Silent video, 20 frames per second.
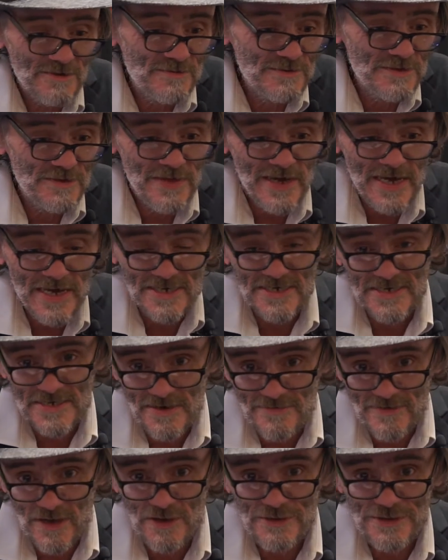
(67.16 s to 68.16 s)
how do we do that? She
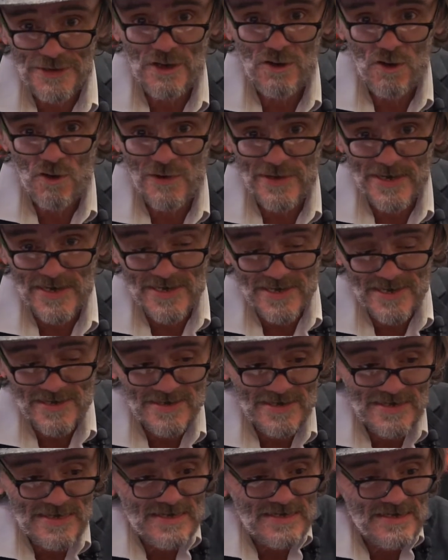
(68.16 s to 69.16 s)
said, I've got to hook you.
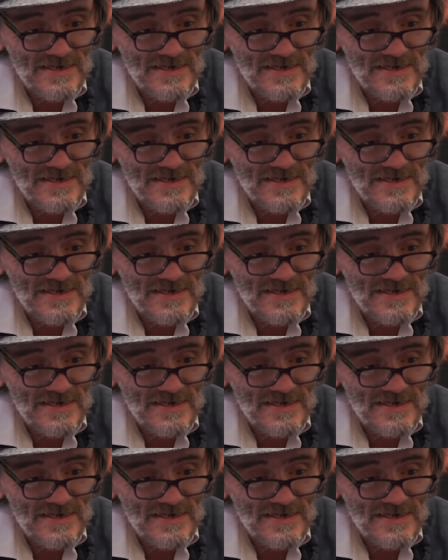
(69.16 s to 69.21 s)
